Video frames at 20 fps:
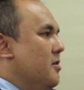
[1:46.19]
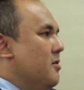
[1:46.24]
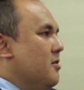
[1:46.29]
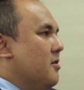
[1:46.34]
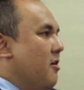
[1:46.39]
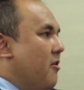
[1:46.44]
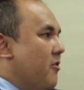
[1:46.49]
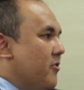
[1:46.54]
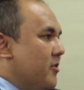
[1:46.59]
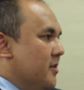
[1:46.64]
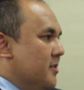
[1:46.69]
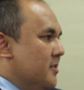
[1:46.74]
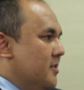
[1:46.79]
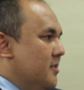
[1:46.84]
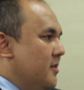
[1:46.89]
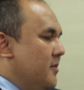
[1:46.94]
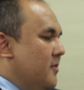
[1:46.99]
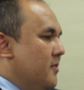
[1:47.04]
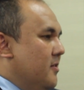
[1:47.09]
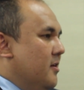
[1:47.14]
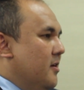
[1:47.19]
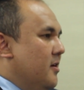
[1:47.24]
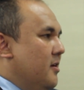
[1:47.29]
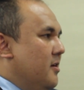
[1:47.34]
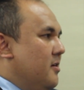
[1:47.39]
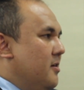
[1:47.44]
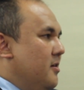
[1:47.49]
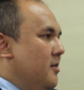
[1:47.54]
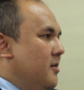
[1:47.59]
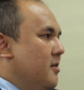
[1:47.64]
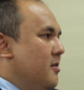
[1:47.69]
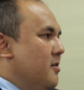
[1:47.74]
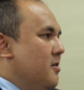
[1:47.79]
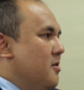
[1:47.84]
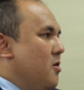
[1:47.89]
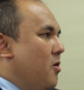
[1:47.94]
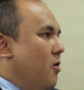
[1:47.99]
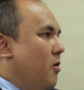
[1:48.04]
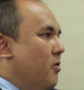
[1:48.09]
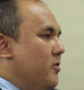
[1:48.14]
governance,
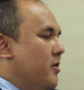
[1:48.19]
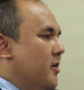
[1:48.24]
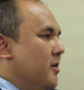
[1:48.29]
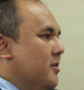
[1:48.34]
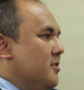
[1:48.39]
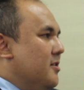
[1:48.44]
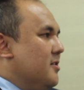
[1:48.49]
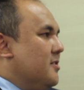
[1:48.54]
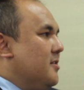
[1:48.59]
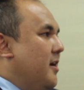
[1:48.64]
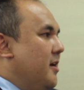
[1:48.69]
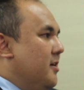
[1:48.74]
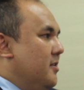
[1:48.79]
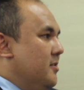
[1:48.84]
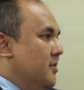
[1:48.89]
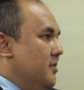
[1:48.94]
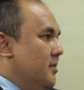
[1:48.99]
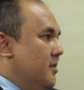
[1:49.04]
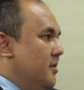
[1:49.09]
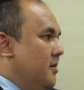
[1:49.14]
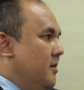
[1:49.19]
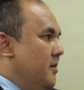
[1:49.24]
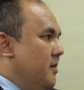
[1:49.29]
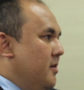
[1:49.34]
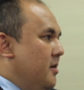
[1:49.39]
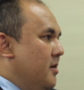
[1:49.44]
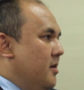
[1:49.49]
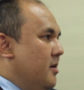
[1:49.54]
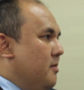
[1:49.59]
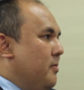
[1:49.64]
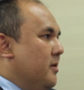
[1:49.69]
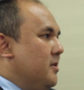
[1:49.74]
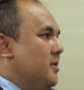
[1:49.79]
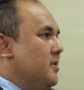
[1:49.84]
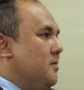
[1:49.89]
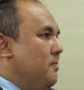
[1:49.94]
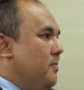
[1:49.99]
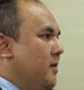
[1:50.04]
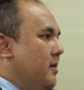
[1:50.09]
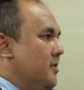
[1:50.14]
all the society
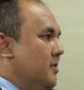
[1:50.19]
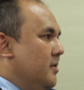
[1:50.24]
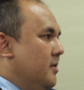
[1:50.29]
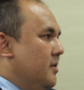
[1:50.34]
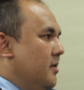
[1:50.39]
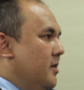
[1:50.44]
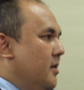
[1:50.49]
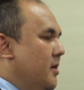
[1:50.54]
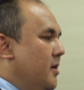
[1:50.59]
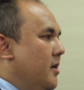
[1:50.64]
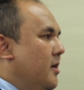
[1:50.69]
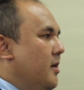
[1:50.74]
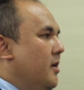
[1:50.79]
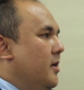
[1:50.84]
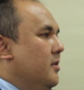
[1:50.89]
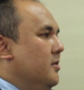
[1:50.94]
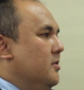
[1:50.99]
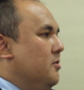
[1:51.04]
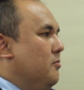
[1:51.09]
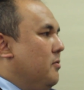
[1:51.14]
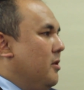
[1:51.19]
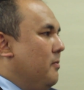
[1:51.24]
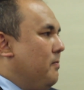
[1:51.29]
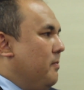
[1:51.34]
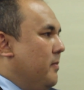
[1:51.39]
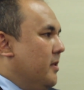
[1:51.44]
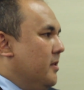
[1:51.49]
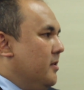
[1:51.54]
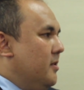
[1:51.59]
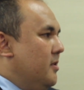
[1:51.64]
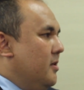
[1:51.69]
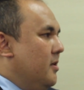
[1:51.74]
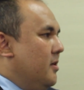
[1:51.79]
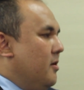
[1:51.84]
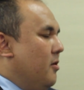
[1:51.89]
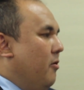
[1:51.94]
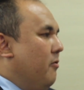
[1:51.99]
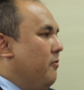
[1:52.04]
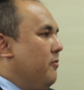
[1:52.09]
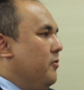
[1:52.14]
participating in development
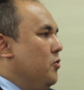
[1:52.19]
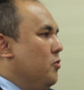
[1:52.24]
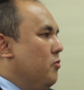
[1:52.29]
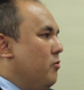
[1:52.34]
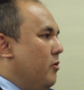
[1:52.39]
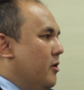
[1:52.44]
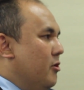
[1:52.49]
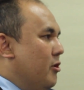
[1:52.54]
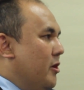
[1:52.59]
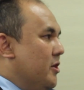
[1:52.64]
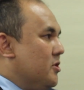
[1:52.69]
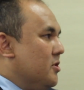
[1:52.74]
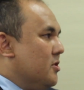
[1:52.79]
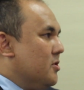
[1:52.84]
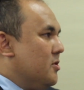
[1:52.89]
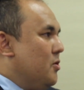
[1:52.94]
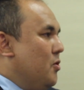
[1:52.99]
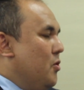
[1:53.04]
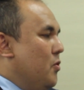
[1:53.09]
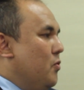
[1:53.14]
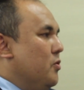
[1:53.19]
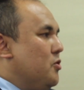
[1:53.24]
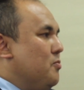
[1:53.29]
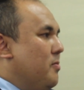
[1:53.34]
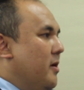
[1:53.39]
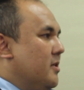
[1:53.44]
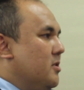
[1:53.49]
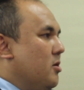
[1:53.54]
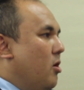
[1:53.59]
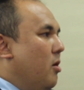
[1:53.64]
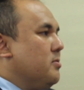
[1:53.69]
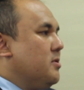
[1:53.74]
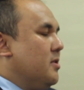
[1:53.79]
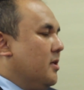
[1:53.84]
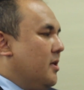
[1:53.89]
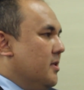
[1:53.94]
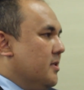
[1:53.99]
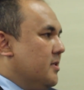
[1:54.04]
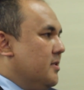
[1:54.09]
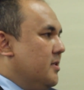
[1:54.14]
of new regulations which makes
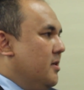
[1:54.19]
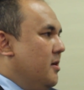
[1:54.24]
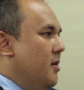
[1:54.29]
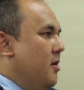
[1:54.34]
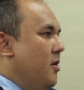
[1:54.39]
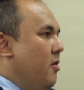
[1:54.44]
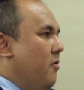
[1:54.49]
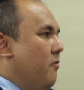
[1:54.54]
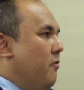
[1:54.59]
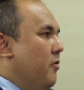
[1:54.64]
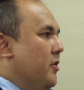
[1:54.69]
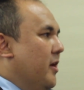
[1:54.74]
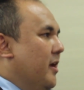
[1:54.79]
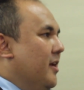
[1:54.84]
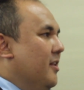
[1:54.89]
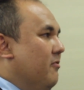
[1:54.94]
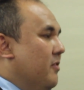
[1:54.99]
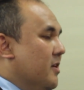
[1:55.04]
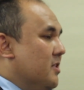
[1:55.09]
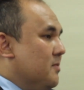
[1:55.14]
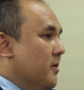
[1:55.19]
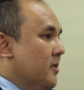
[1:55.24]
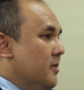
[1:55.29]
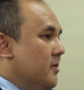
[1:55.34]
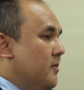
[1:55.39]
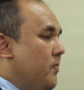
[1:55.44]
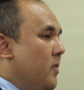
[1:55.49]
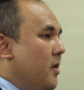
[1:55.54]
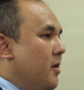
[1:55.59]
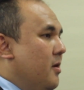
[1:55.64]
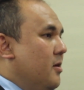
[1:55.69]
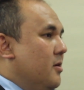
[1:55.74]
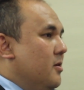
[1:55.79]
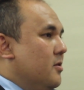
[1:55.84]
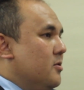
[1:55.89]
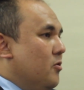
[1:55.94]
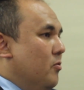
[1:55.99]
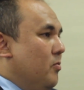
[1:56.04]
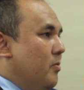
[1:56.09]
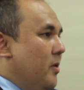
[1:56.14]
obstacles for the investment.
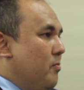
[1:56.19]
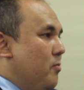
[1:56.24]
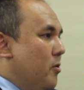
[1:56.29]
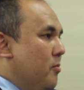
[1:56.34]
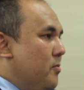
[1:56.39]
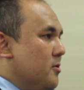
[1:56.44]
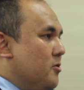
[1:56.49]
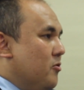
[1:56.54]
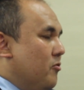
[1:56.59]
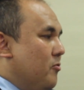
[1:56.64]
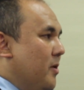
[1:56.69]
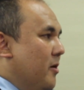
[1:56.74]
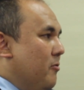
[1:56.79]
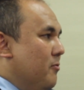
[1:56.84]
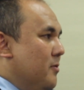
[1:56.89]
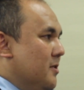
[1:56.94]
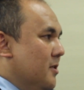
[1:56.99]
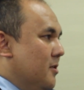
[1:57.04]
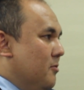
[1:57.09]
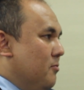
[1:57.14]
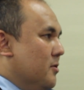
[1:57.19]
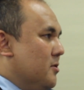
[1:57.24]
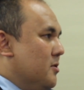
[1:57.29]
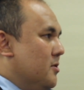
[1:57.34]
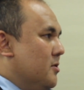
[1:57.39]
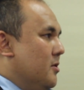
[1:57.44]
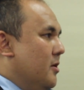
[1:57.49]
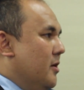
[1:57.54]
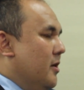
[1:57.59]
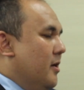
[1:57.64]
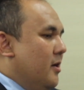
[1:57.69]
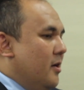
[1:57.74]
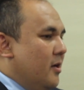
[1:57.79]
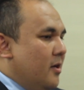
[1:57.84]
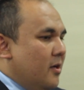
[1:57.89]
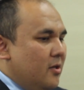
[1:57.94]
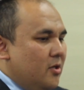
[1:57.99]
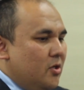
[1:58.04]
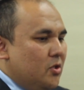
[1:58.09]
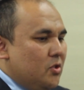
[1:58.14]
So my purpose of my visit was
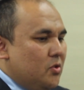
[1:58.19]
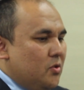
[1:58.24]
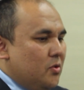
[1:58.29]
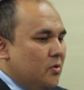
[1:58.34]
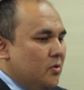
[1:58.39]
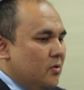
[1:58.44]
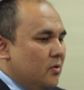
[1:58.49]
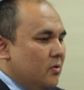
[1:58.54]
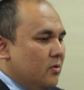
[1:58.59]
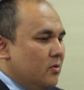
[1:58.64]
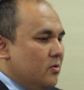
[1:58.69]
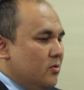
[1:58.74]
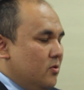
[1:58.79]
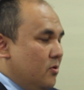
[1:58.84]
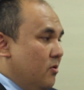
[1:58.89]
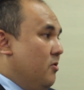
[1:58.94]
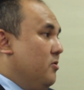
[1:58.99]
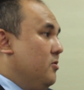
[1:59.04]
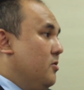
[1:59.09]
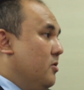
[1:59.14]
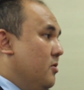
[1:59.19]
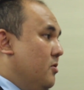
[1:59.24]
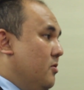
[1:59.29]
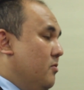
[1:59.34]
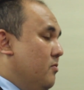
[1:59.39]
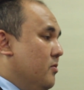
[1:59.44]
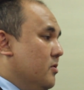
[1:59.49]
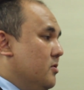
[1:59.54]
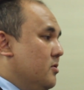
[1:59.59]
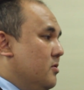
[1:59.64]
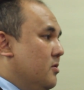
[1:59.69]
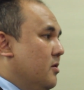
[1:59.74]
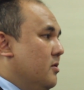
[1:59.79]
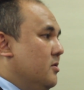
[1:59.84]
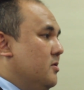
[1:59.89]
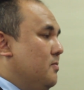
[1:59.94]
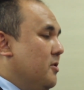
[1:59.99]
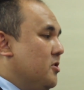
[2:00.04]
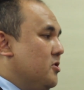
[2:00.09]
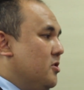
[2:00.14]
to Toronto, was
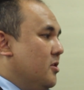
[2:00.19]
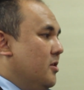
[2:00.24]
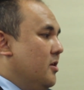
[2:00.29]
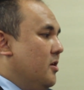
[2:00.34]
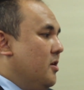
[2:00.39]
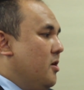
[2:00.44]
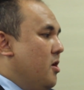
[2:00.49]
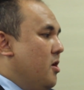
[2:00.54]
especially